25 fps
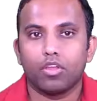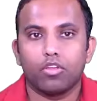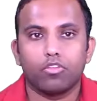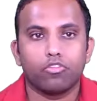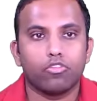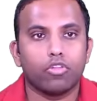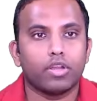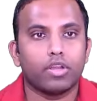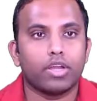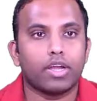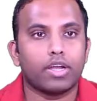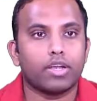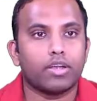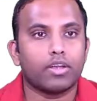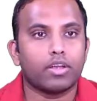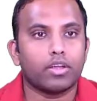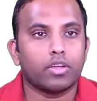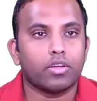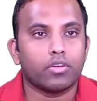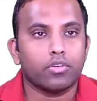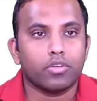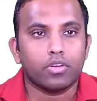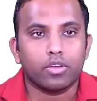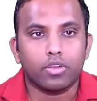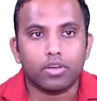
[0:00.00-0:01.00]
So we'll
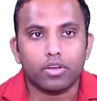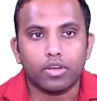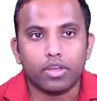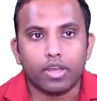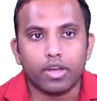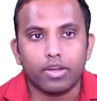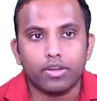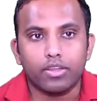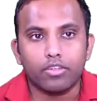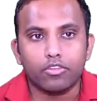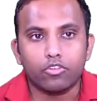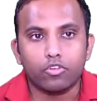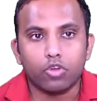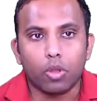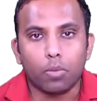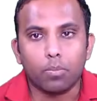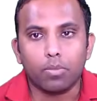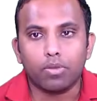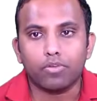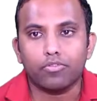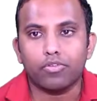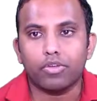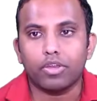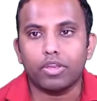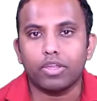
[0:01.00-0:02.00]
get this
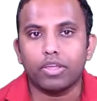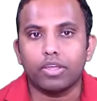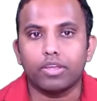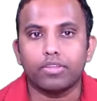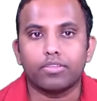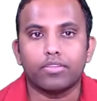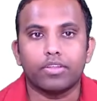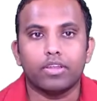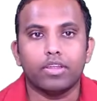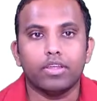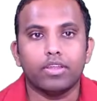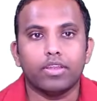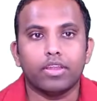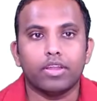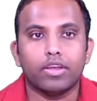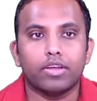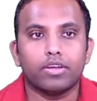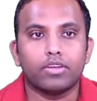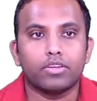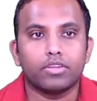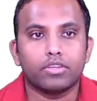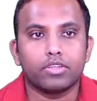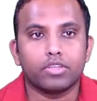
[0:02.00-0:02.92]
topic very easily, right?